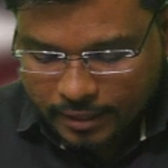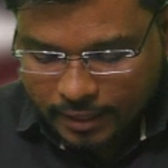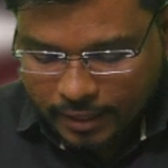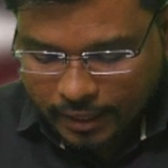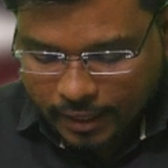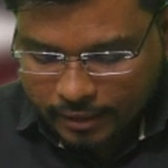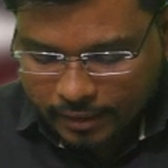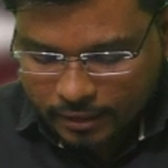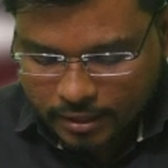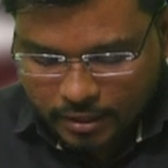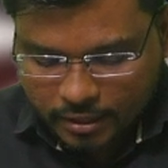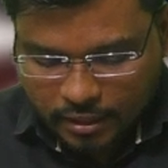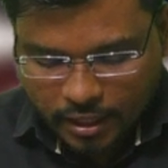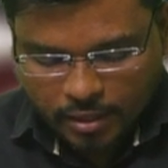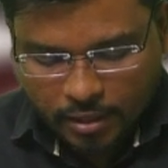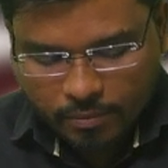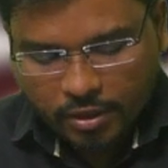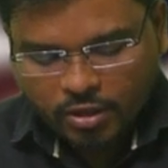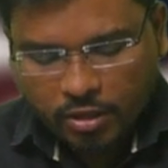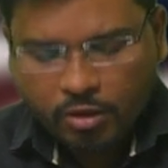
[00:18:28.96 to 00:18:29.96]
in the
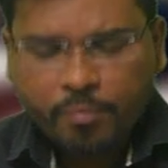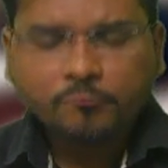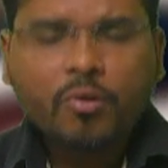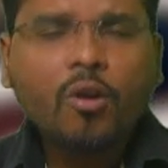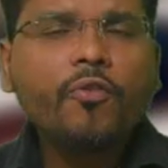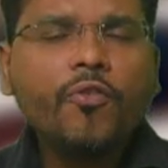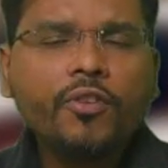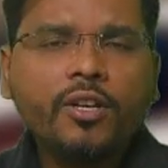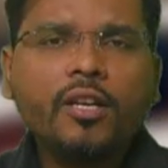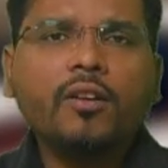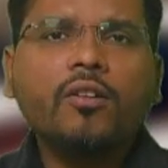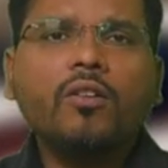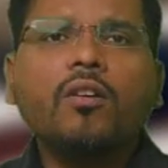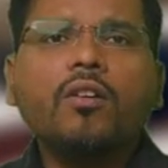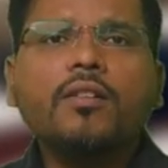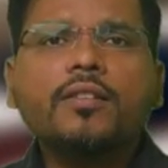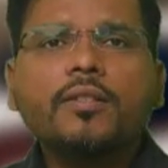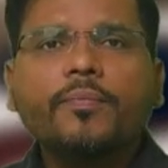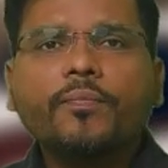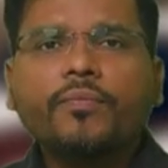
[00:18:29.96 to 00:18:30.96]
statement of profit and loss,
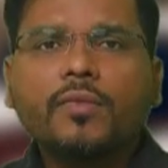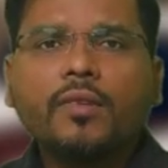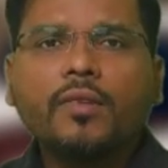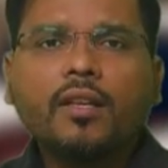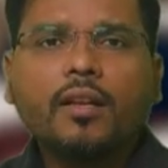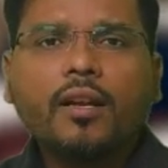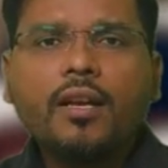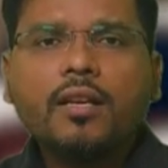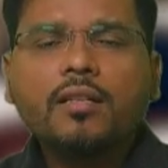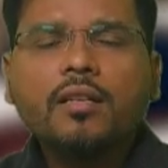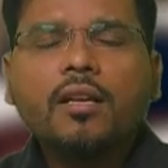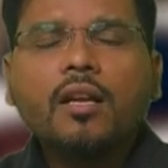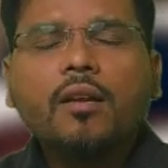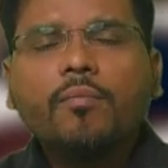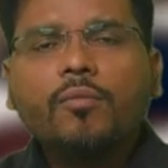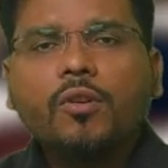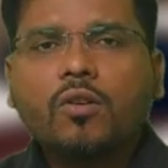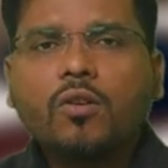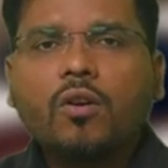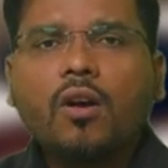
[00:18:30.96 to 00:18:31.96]
right?
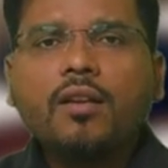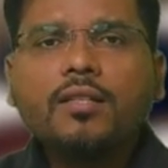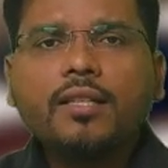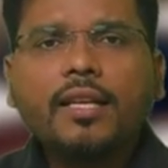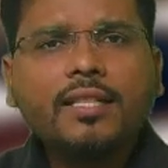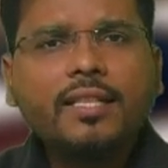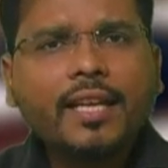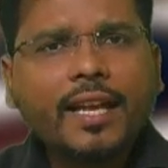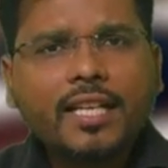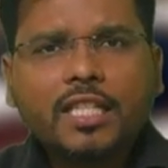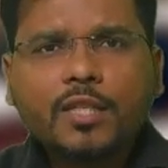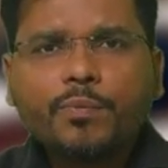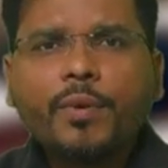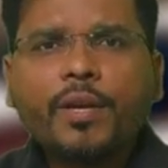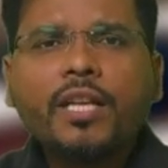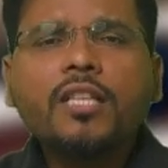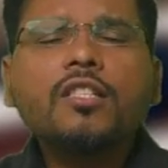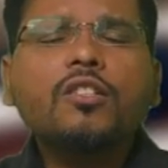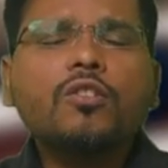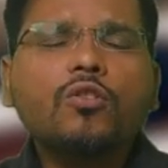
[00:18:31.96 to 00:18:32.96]
Because it's an expense
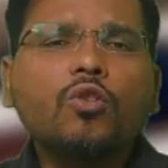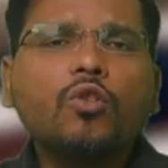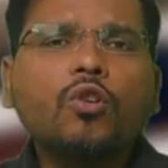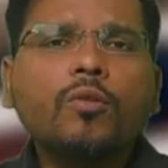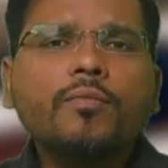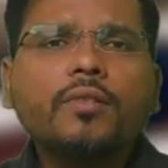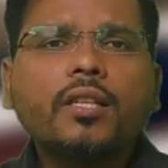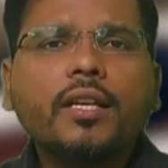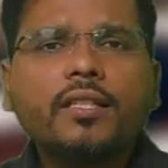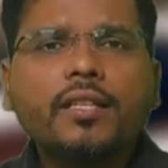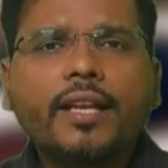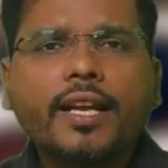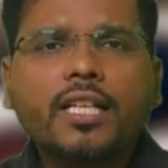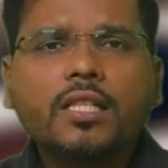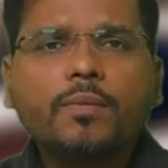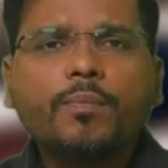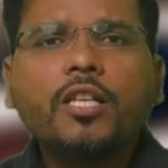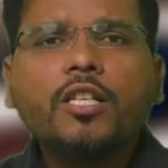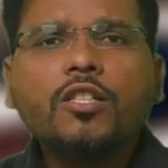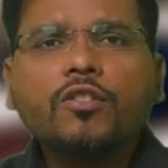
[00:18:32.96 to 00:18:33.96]
to whom? So it's an
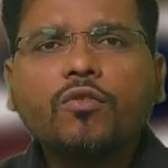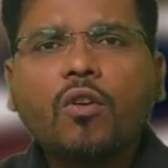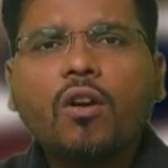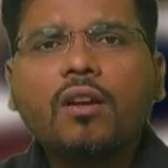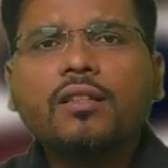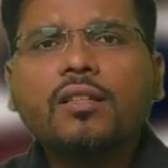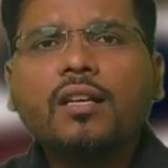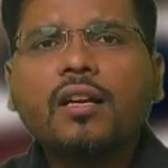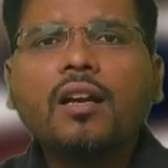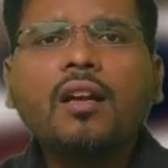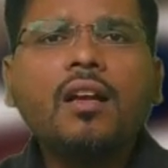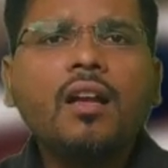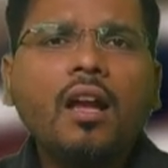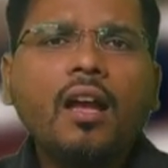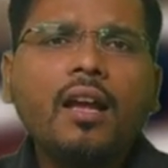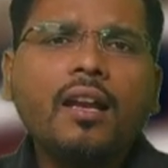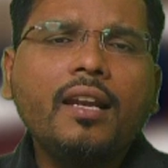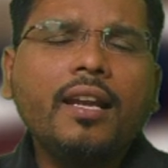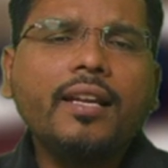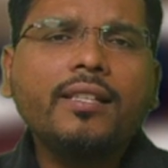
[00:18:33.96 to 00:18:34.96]
expense for the
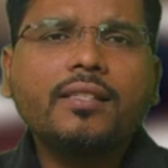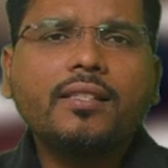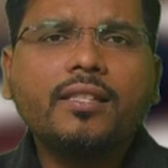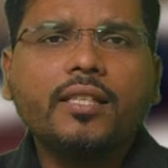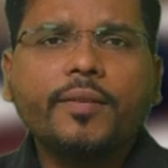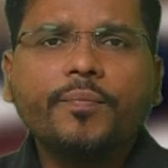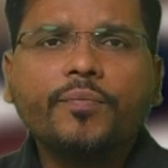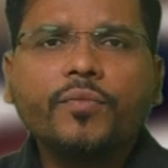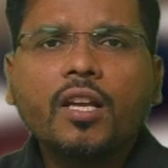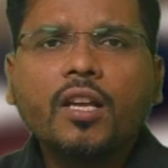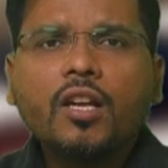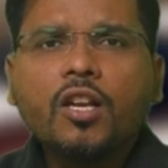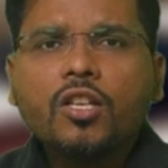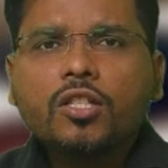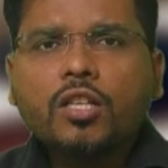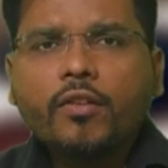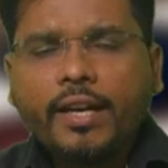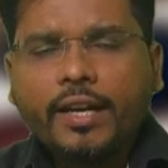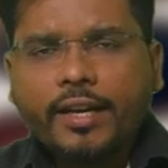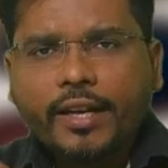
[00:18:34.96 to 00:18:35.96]
lessee. So we'll
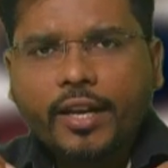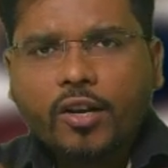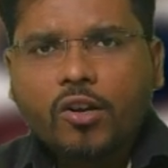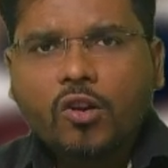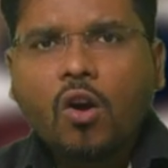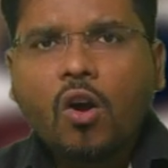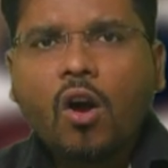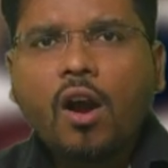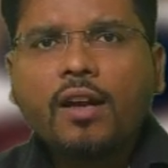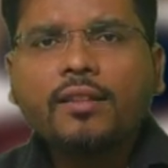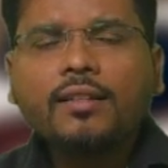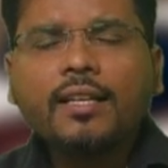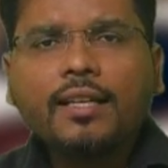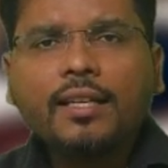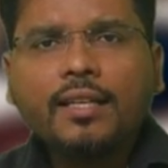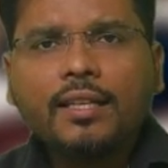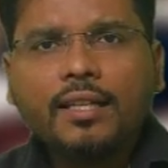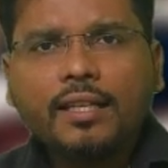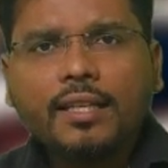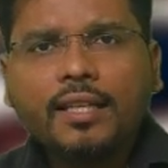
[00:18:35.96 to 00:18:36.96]
record the
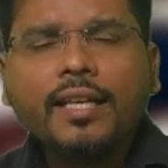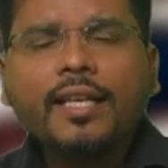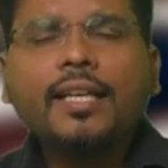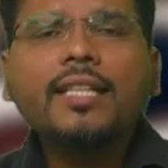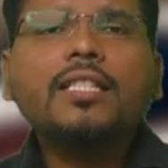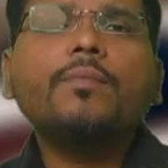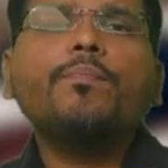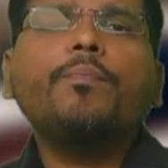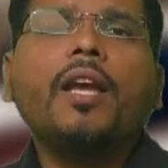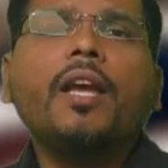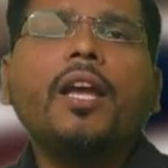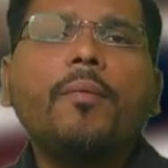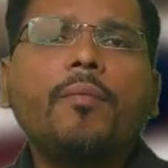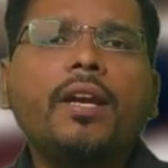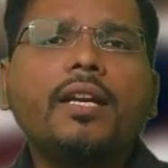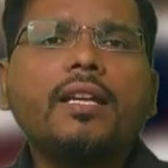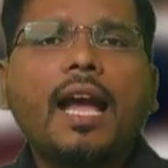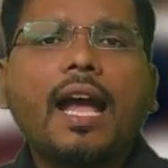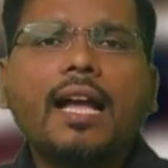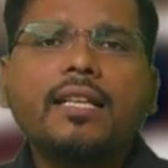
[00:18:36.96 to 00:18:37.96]
lease payment
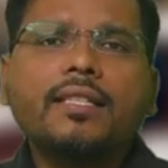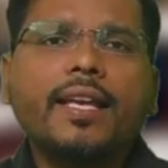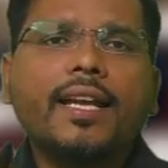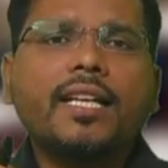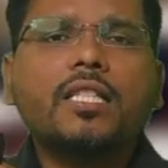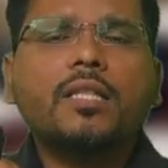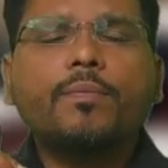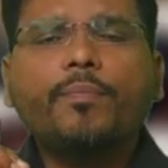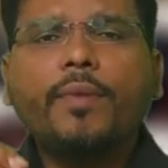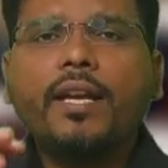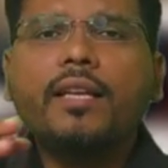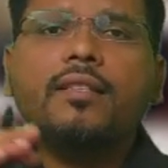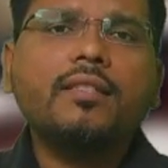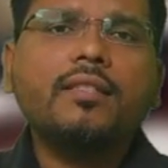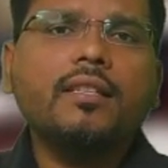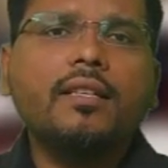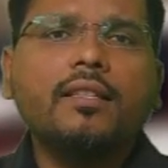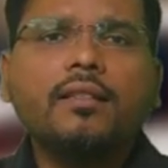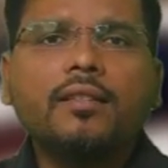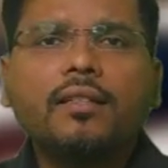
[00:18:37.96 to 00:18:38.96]
as an expense
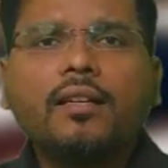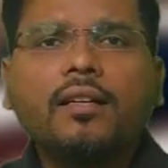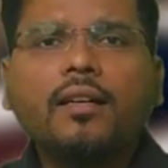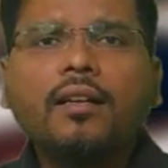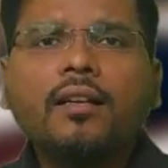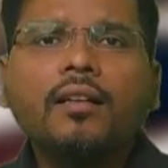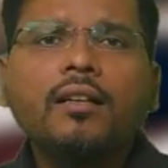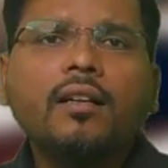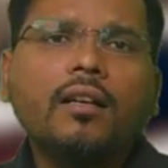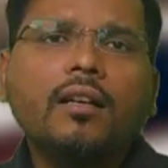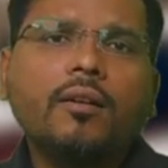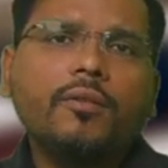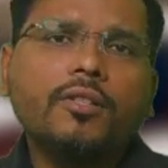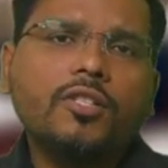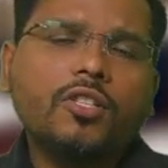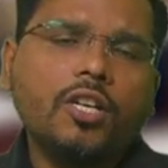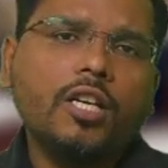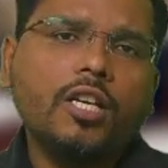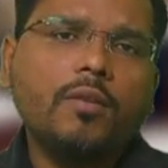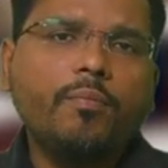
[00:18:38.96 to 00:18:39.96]
in the
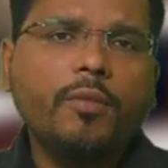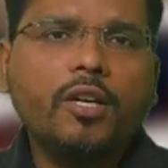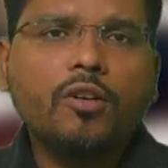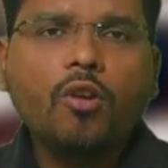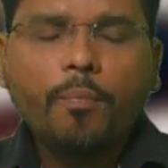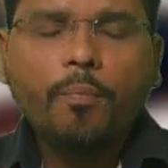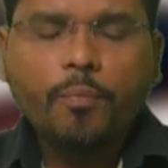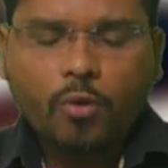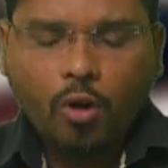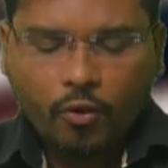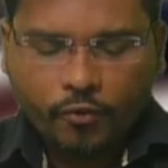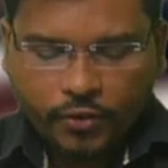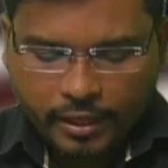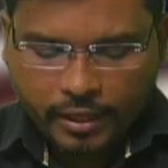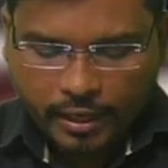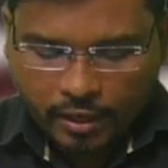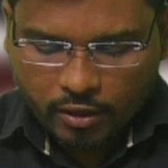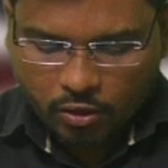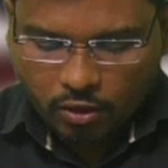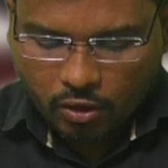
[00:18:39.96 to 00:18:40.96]
statement of profit
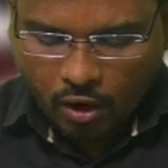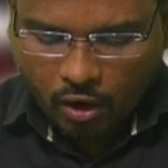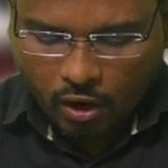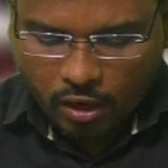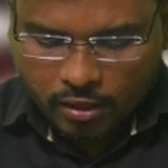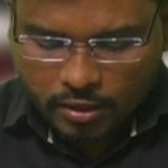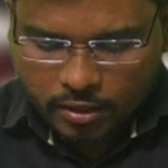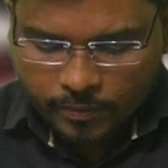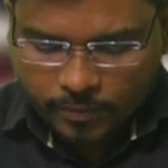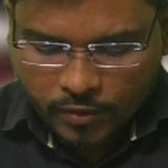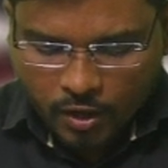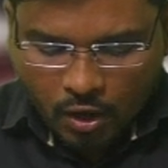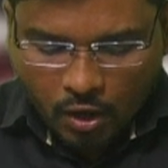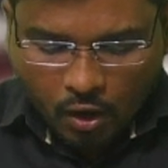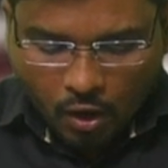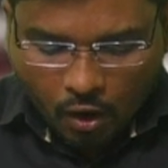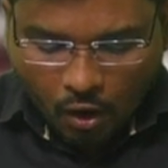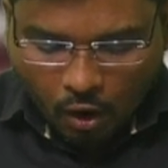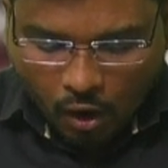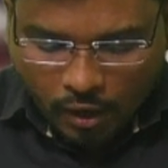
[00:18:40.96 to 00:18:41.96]
and loss
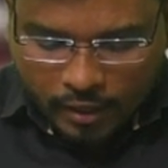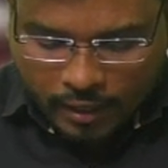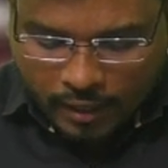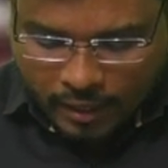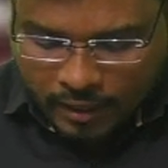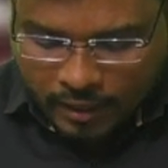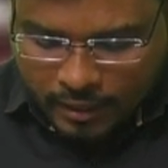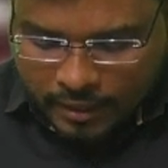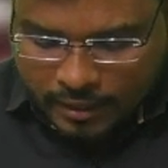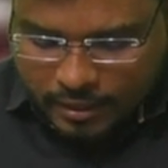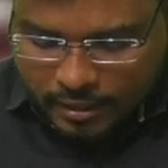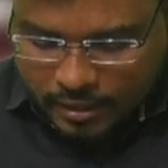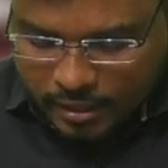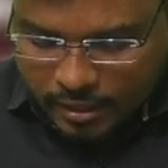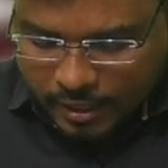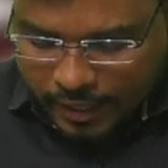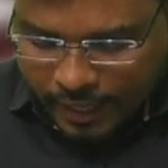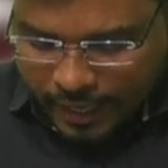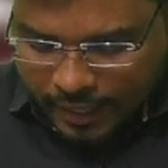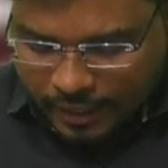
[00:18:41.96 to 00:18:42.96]
on a
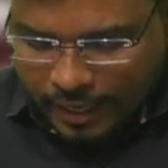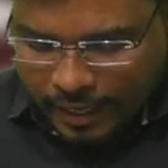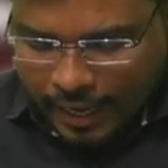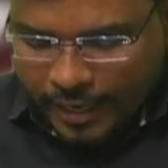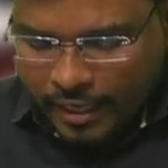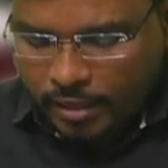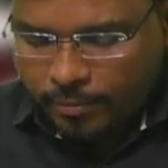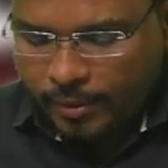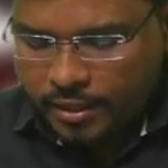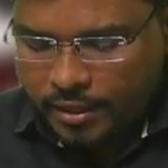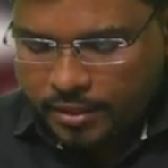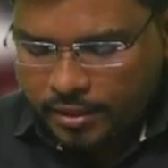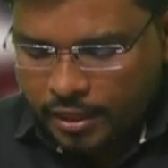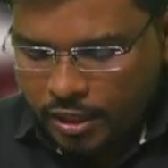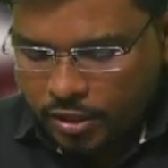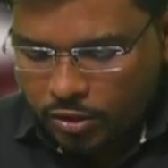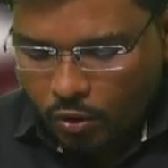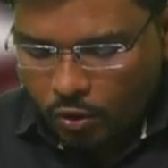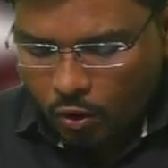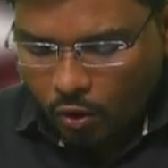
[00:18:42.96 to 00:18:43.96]
straight line basis
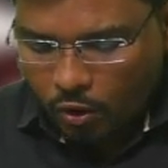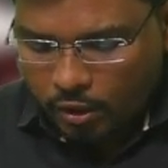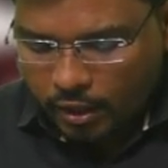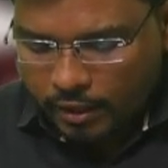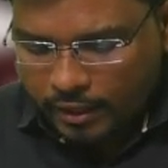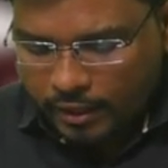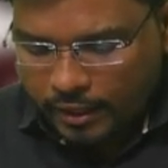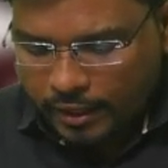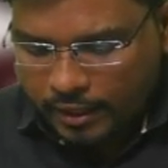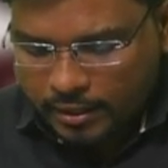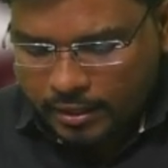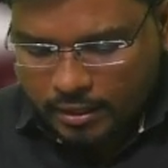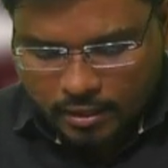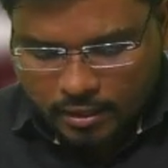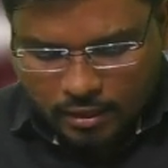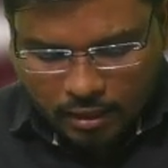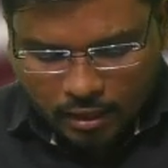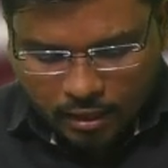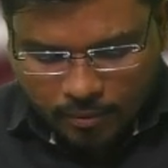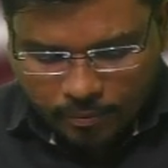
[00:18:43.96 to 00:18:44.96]
or a lease
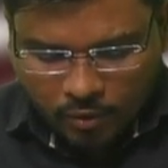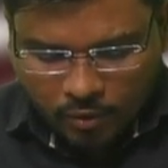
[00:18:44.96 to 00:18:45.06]
term,